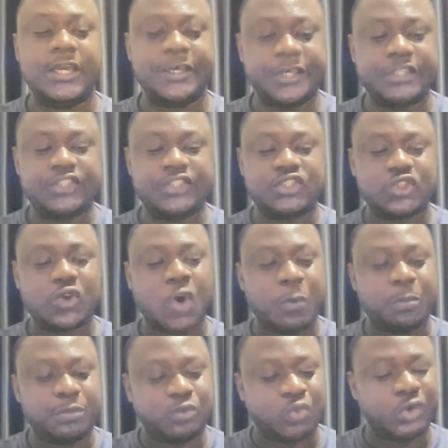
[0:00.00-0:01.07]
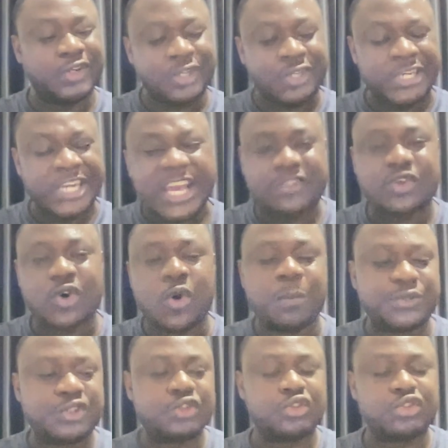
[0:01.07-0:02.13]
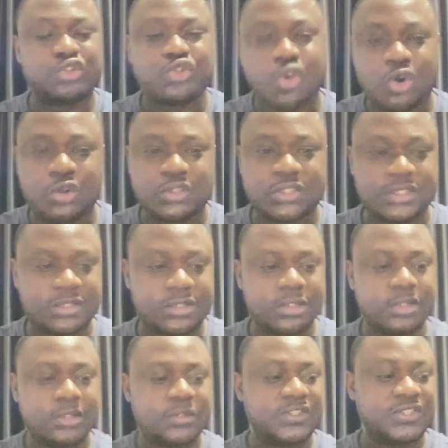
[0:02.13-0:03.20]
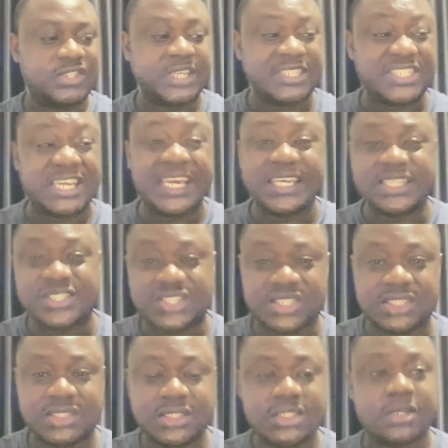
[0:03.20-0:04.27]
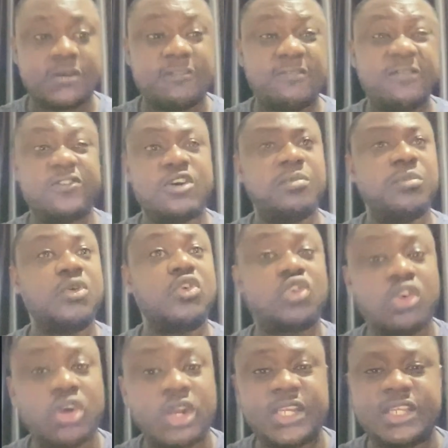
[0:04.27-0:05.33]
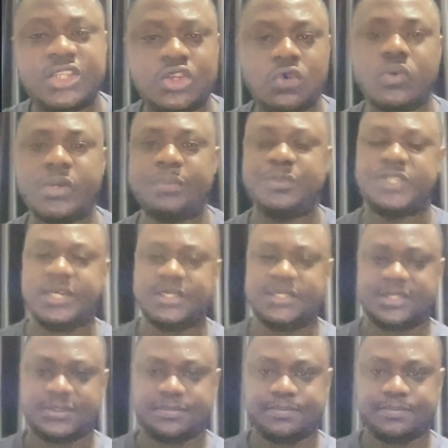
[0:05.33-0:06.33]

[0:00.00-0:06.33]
will not obstruct search engines from crawling your website.